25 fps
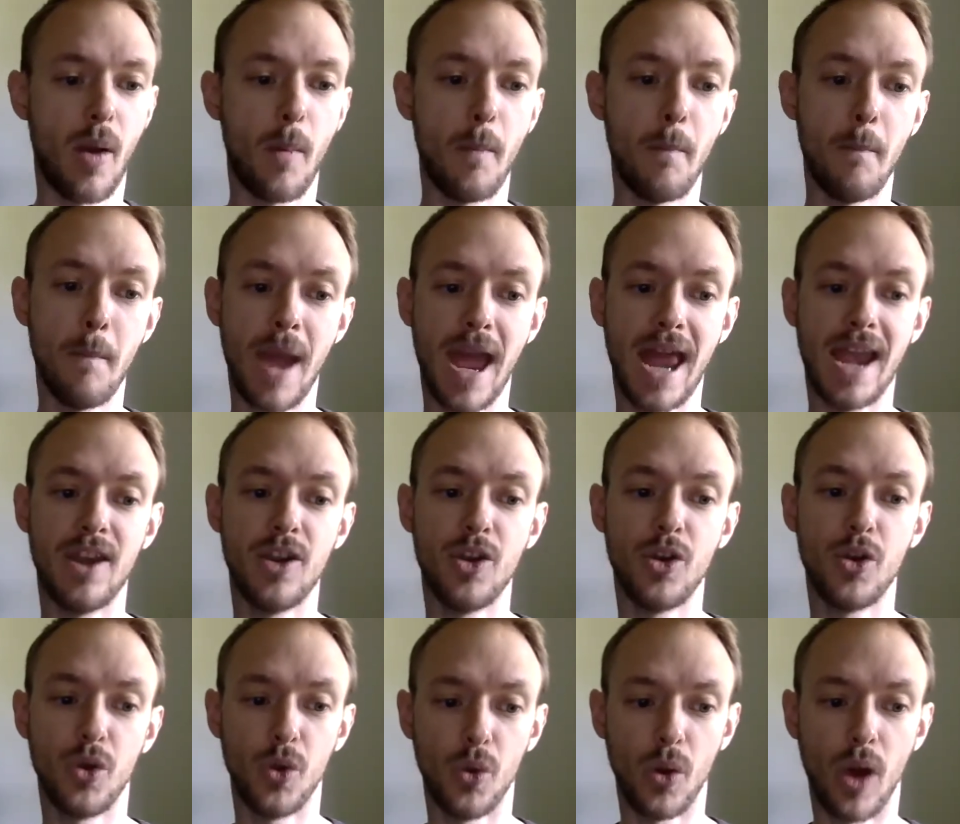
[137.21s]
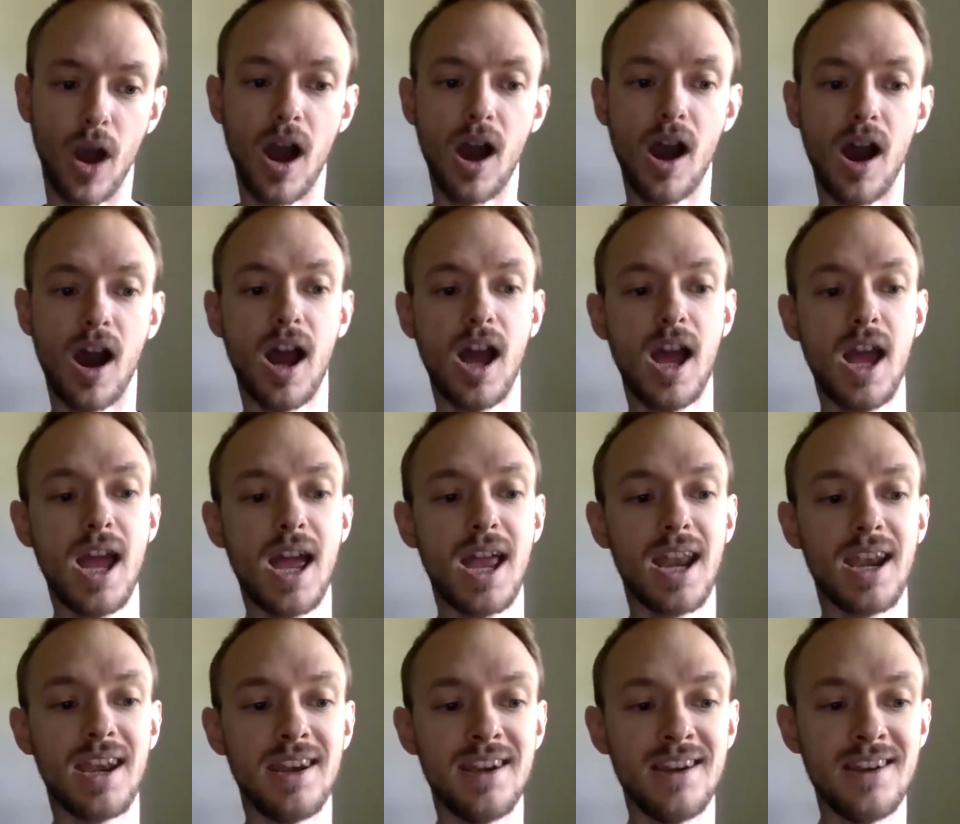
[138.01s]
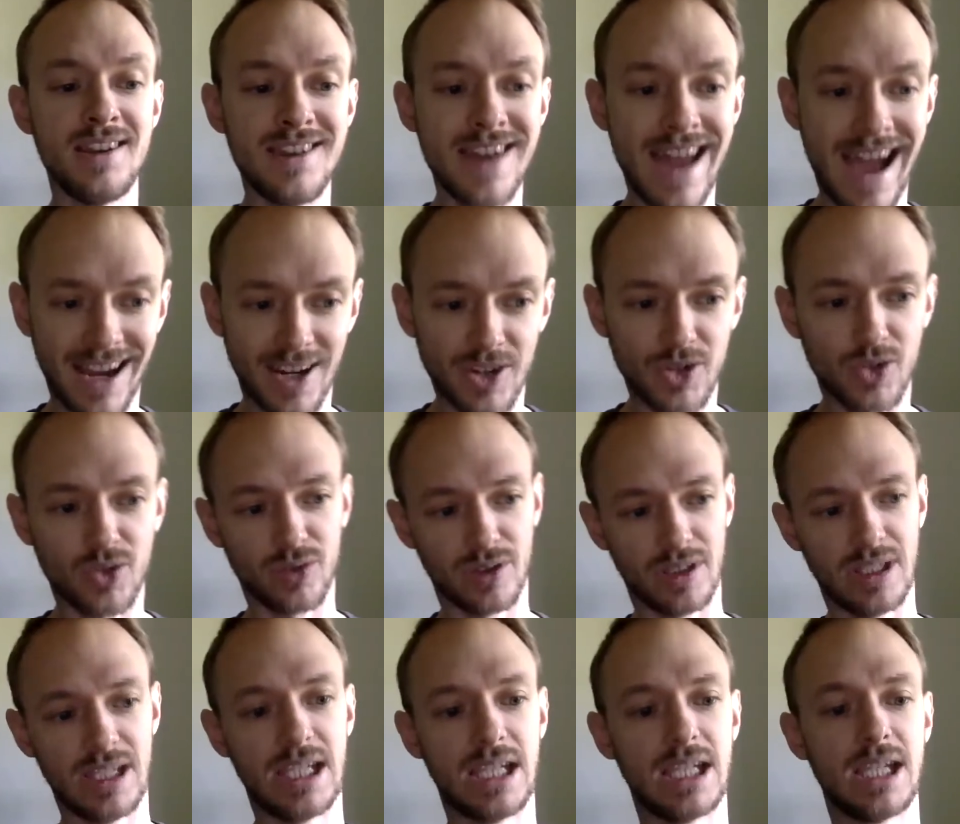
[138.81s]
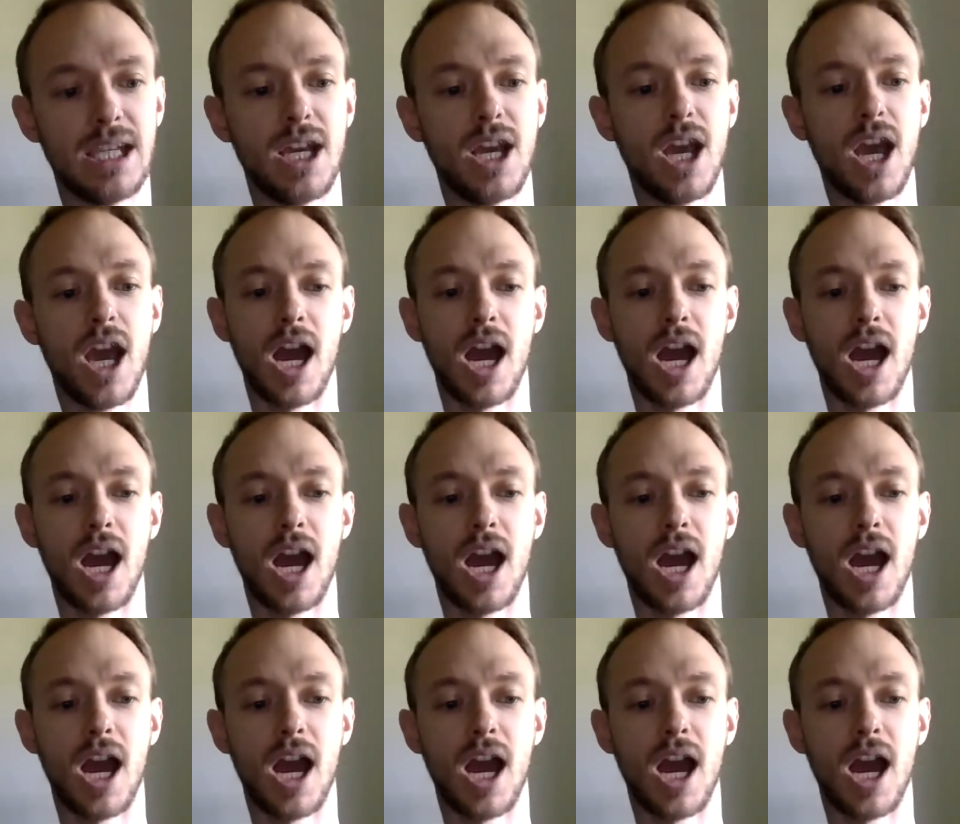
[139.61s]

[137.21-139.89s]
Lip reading: men who are naturally